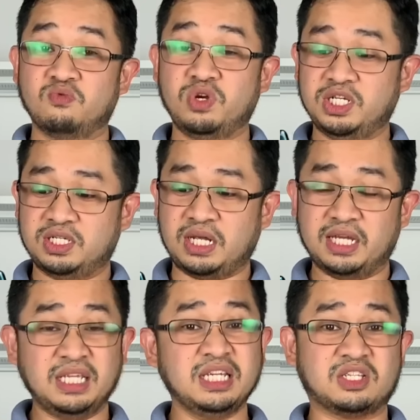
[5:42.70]
which I
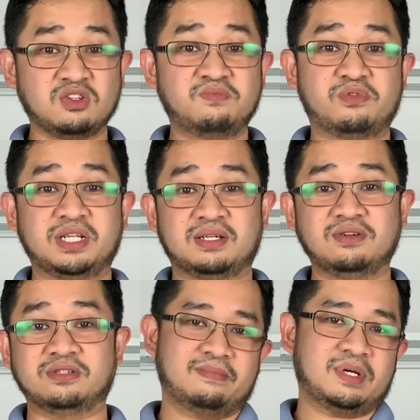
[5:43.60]
think is still pretty
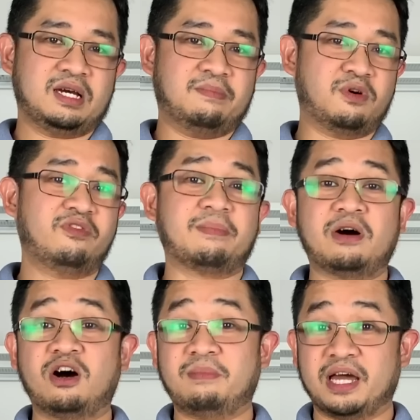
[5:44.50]
good. Both are
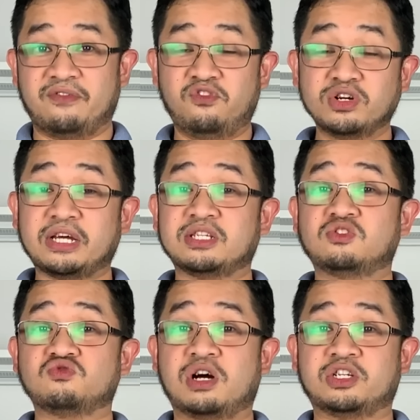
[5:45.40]
powered by a
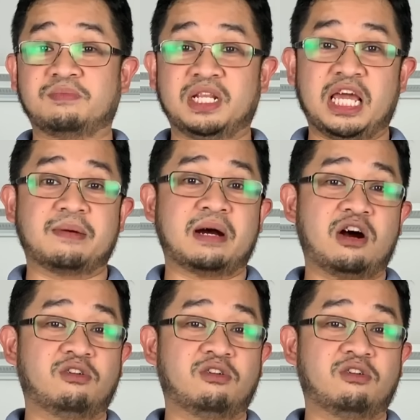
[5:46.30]
4,200 mAh